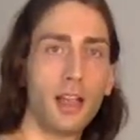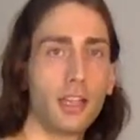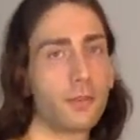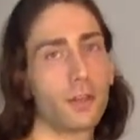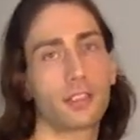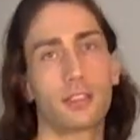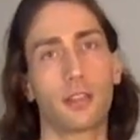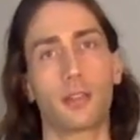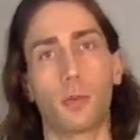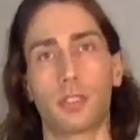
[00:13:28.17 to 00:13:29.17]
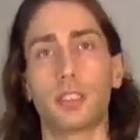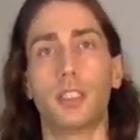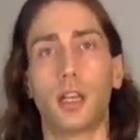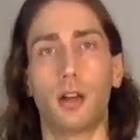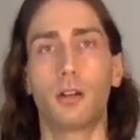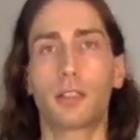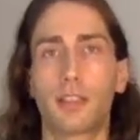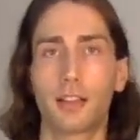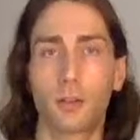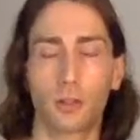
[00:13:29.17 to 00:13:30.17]
At first I thought it was a joke that
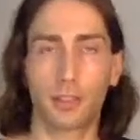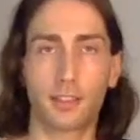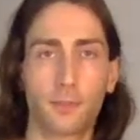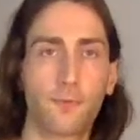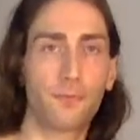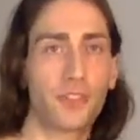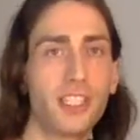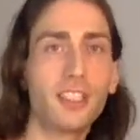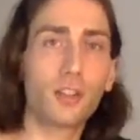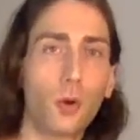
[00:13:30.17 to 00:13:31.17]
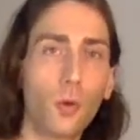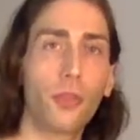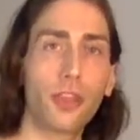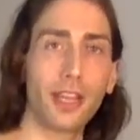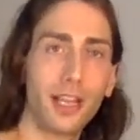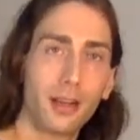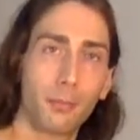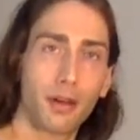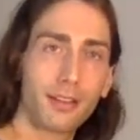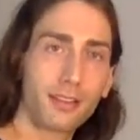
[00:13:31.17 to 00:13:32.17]
they call it the CHEESEHOLE thing,
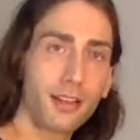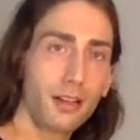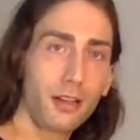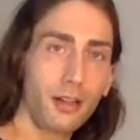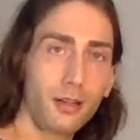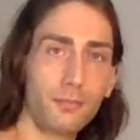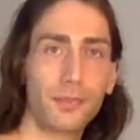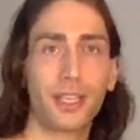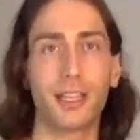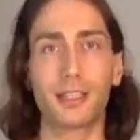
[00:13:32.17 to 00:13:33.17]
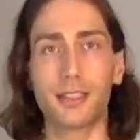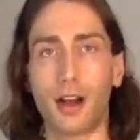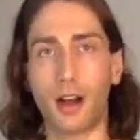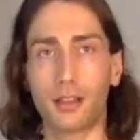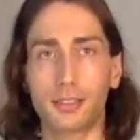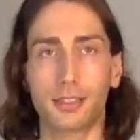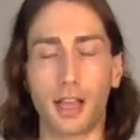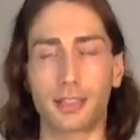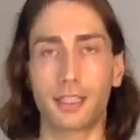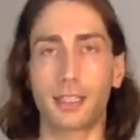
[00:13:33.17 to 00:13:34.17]
but if not,
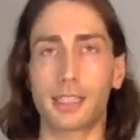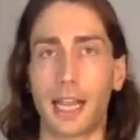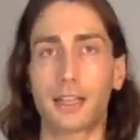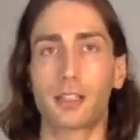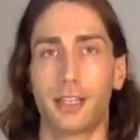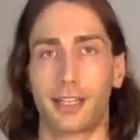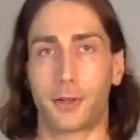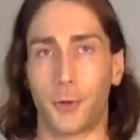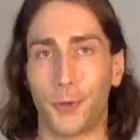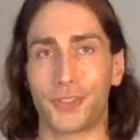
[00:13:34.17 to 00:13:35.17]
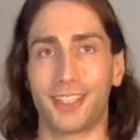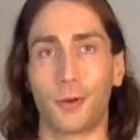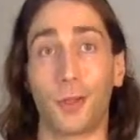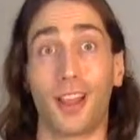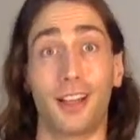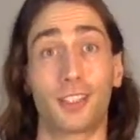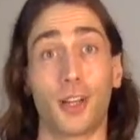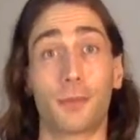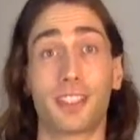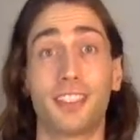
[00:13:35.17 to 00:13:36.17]
I think it's actually called in online
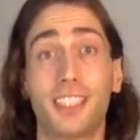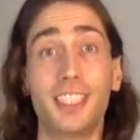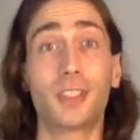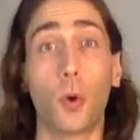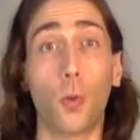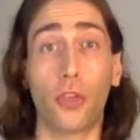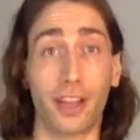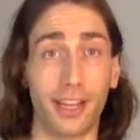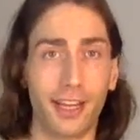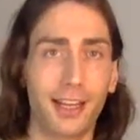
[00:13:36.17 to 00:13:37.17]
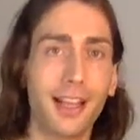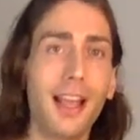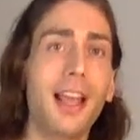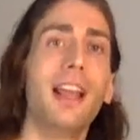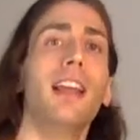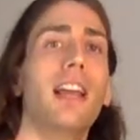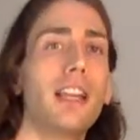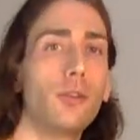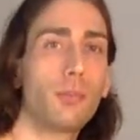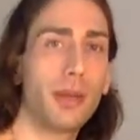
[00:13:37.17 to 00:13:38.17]
shops the CHEESEHOLE thing. And
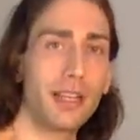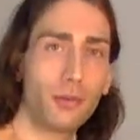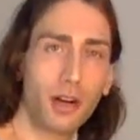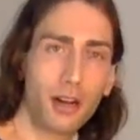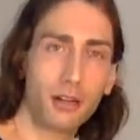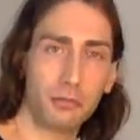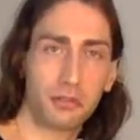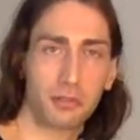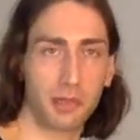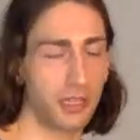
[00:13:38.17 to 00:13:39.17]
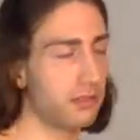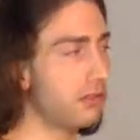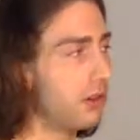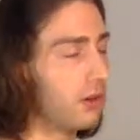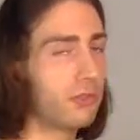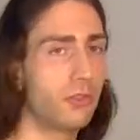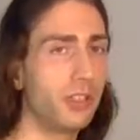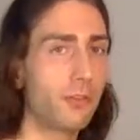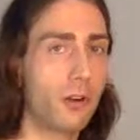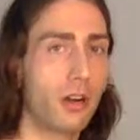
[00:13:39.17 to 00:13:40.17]
you would pay around, I don't know,
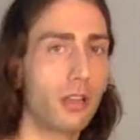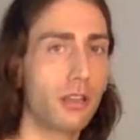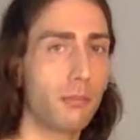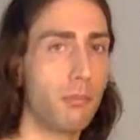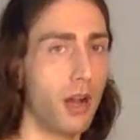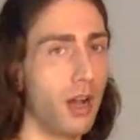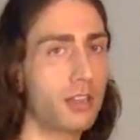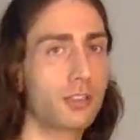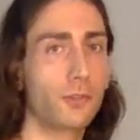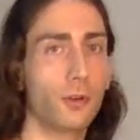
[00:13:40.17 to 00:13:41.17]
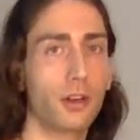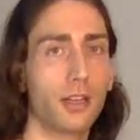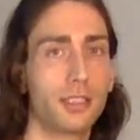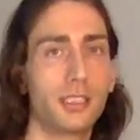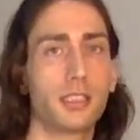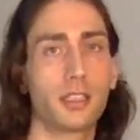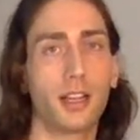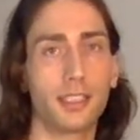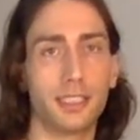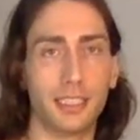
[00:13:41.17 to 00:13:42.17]
$300-400 for a t-shirt
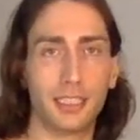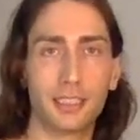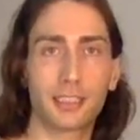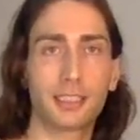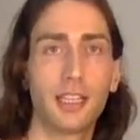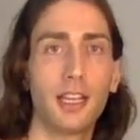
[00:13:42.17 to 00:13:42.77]
like this.